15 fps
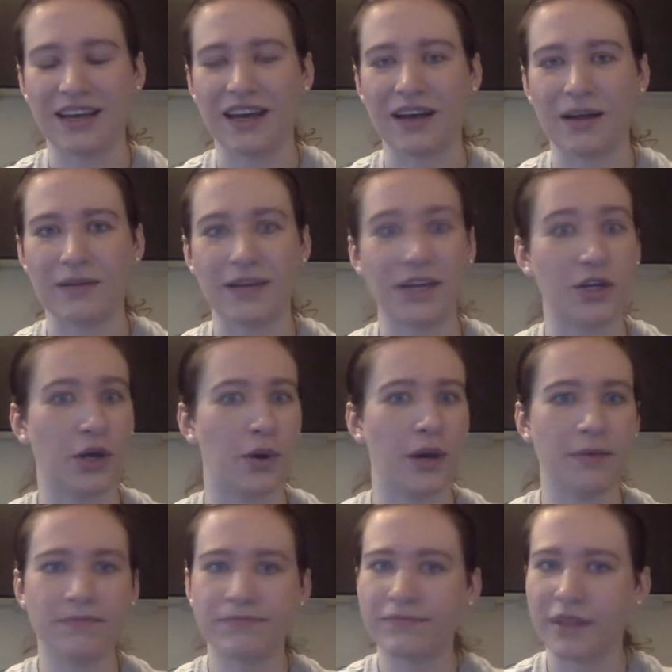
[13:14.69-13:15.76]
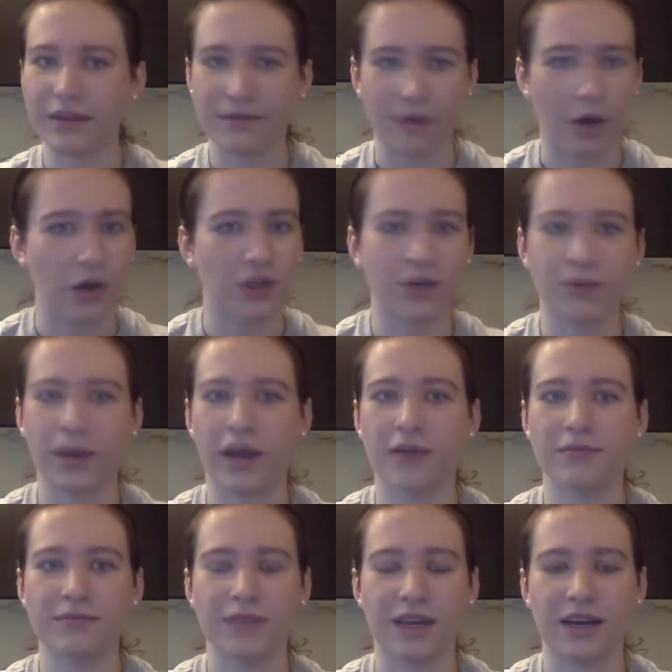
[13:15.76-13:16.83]
They do it all year
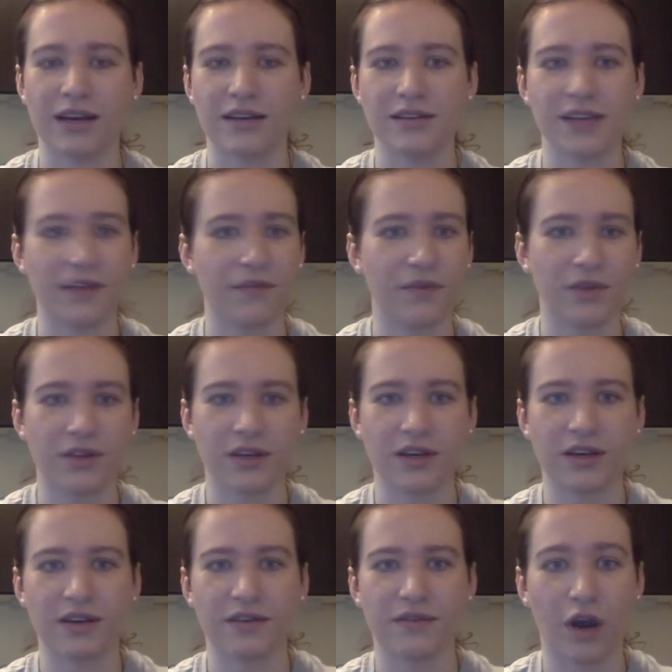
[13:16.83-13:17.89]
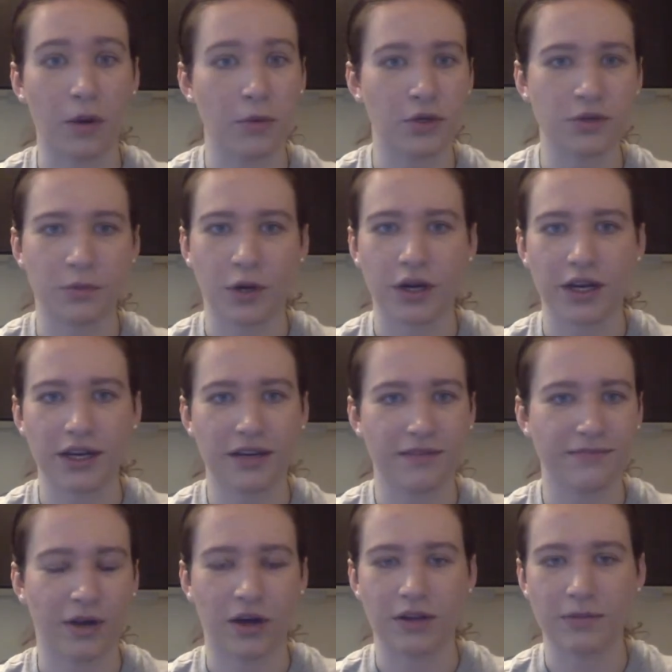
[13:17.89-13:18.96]
round. Same for the farmers market
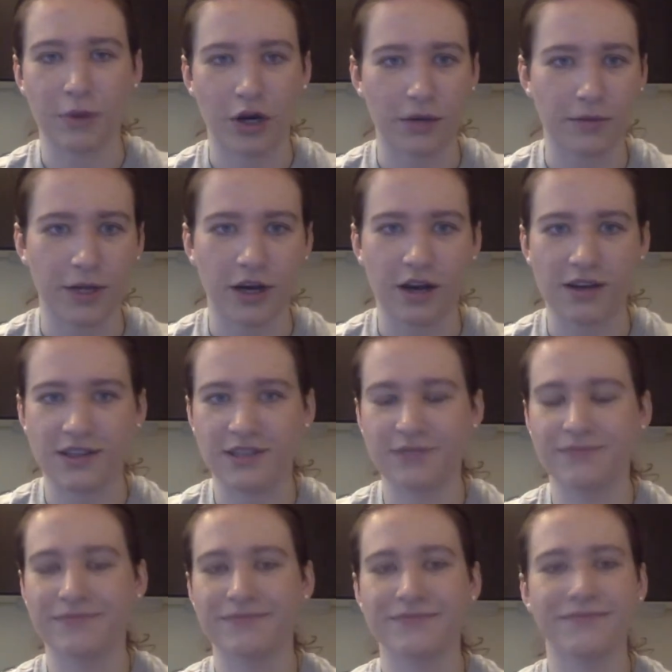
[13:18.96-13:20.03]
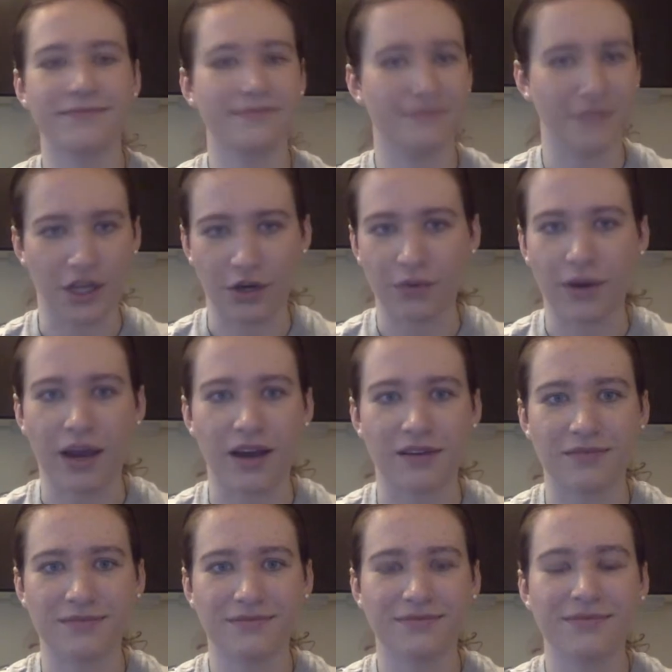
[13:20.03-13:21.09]
on the park blocks, year
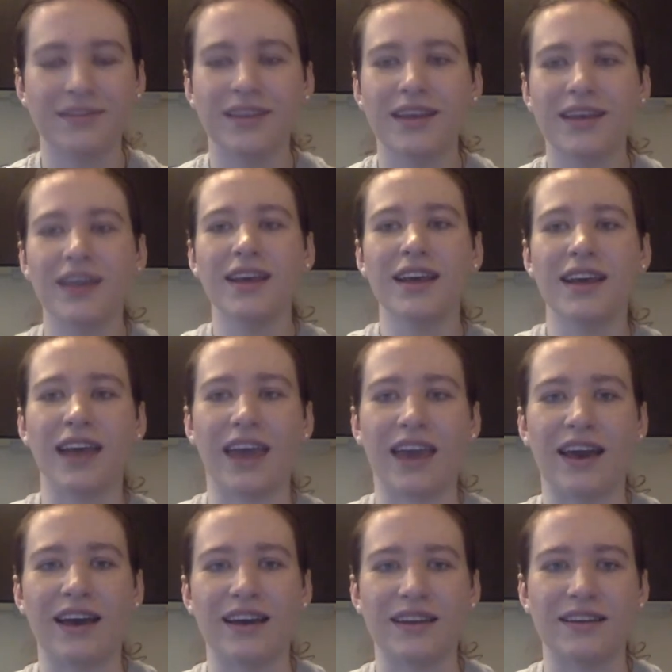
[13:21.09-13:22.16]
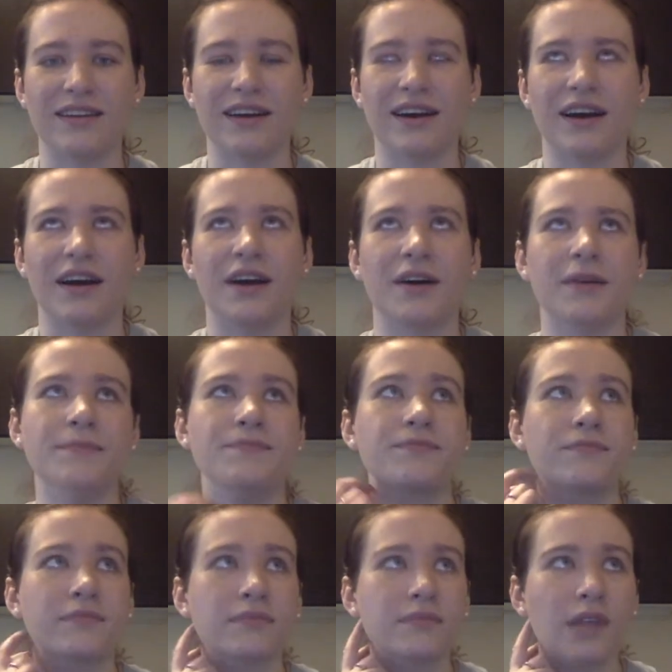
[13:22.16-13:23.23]
round. And
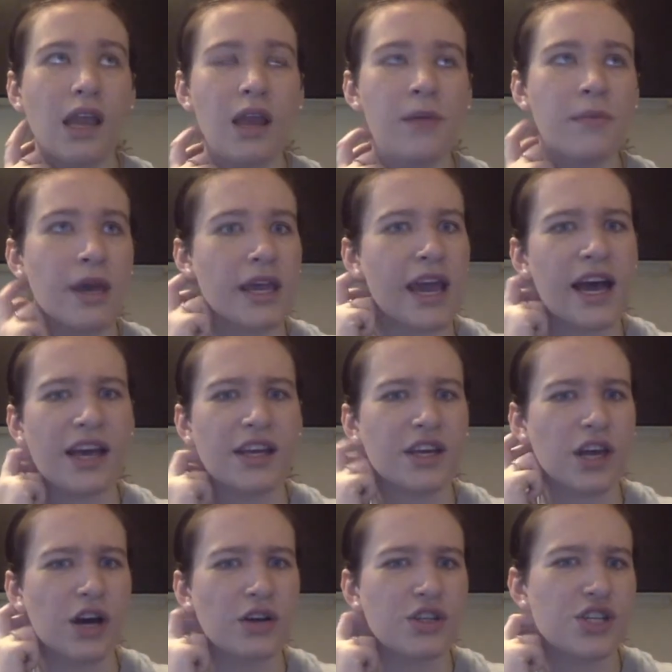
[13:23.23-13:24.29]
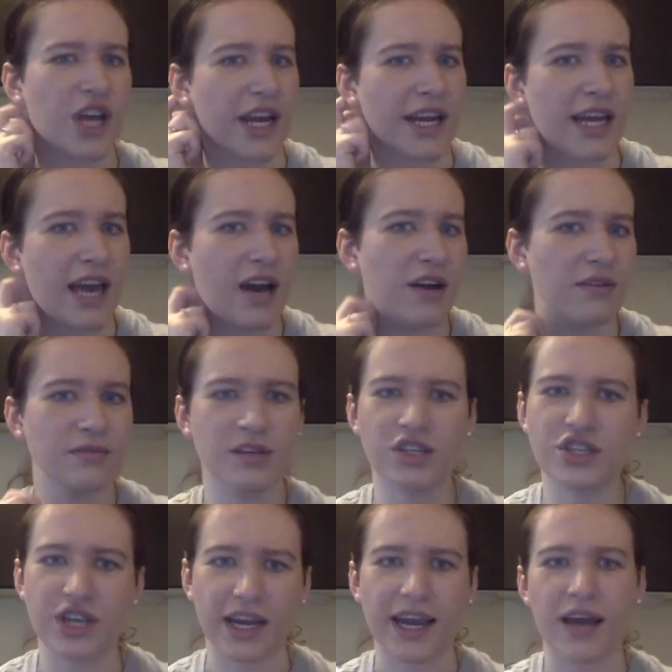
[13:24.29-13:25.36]
but yeah, you know, check it out.
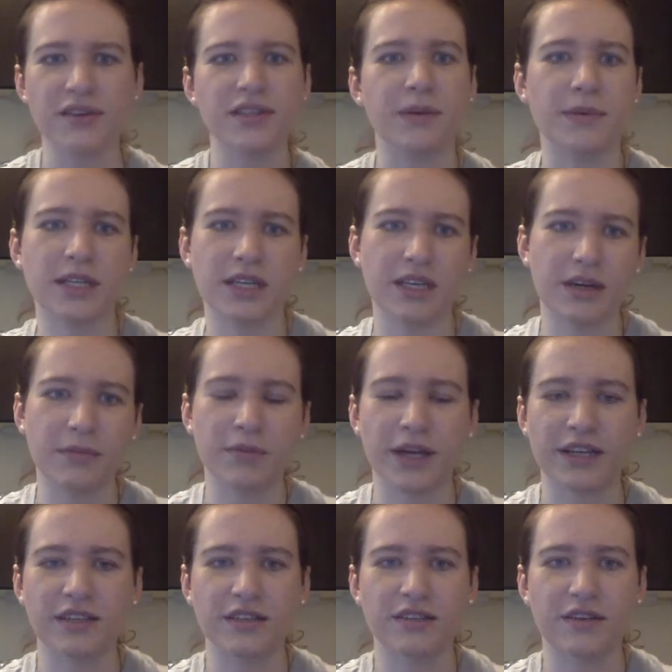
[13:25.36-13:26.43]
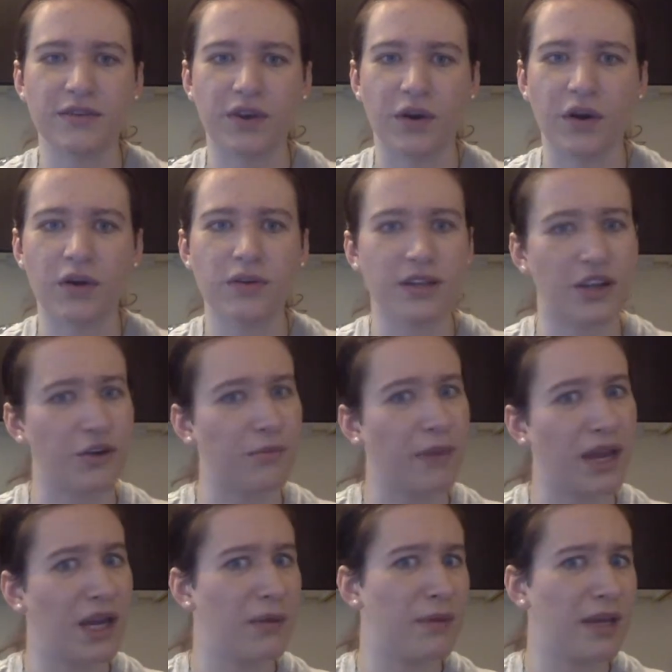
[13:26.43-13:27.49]
Check out some of the places of your own. There
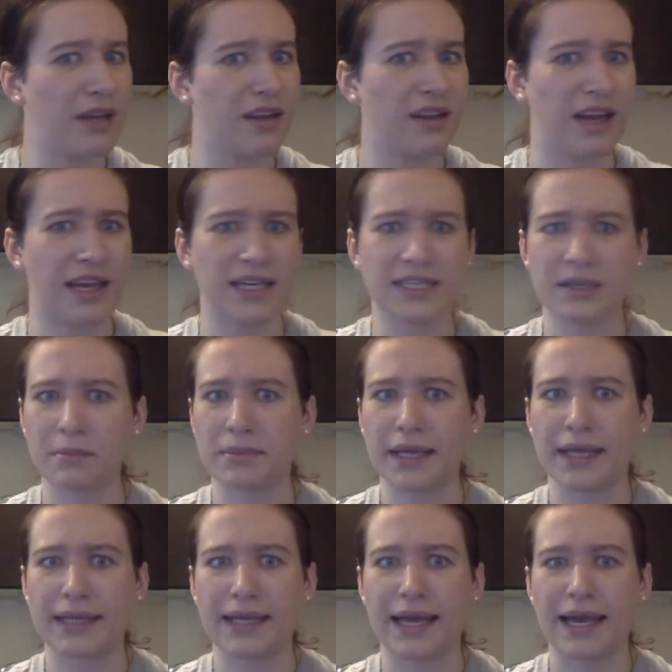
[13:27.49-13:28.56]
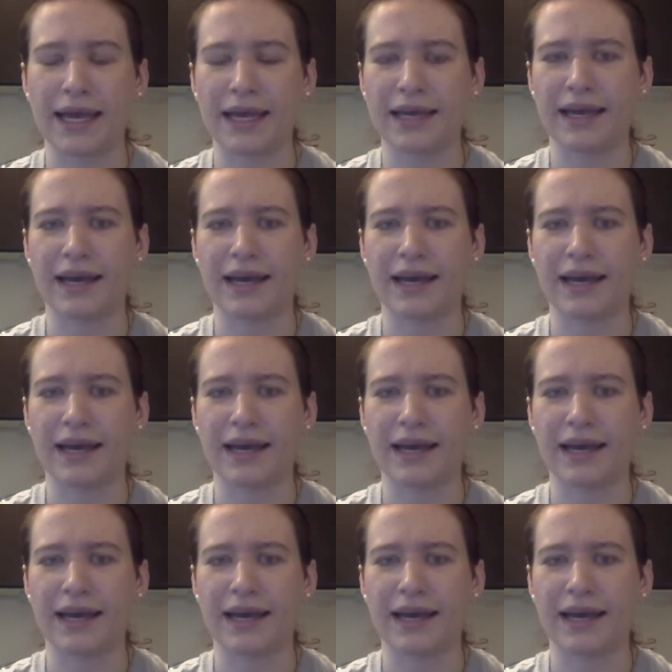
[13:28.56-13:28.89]
may be like something that,